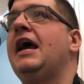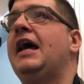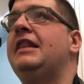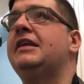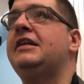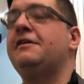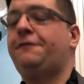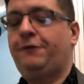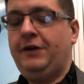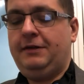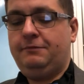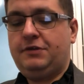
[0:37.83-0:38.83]
and the
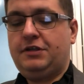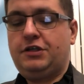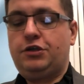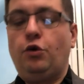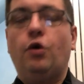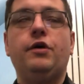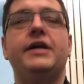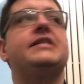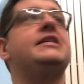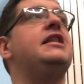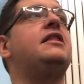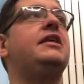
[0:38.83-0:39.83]
different
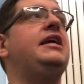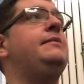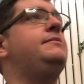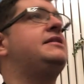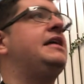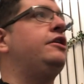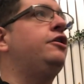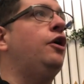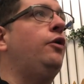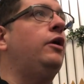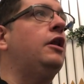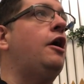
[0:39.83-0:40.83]
stories and themes that
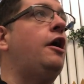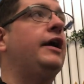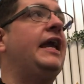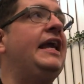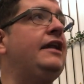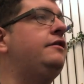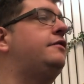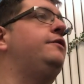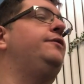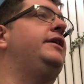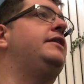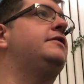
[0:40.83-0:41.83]
go along
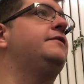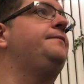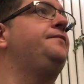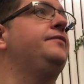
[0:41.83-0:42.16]
into it.